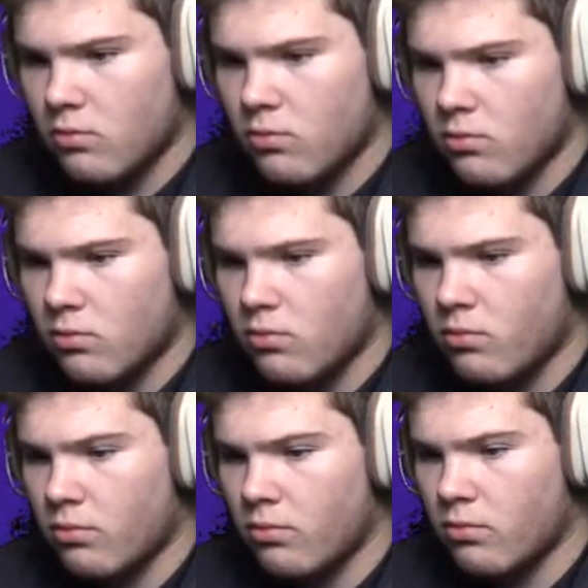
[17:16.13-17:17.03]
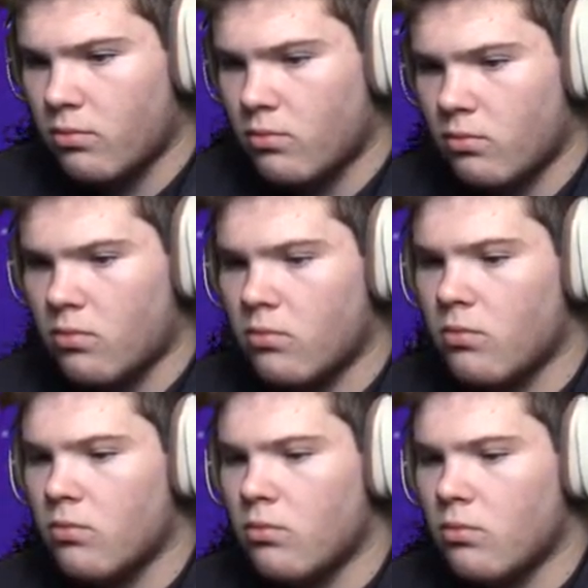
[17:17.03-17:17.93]

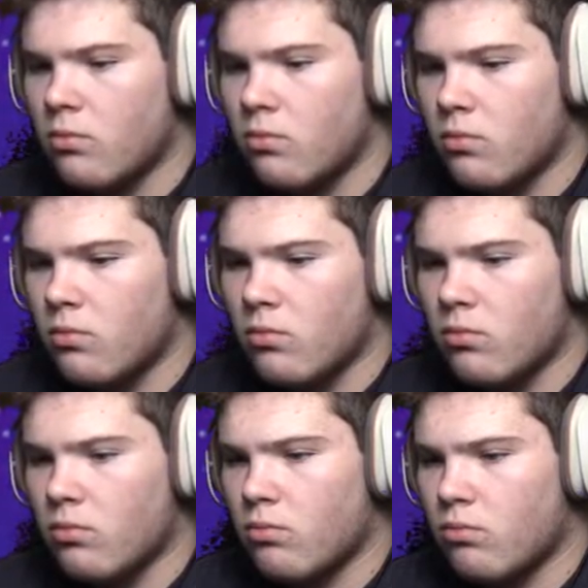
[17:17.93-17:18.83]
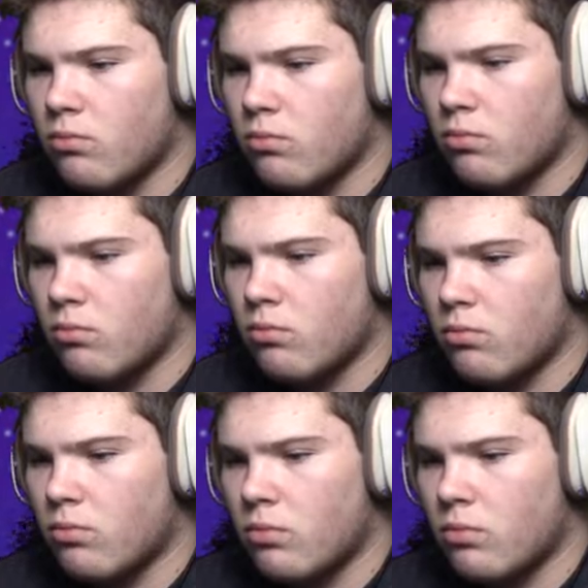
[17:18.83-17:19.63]
Nobody speaks.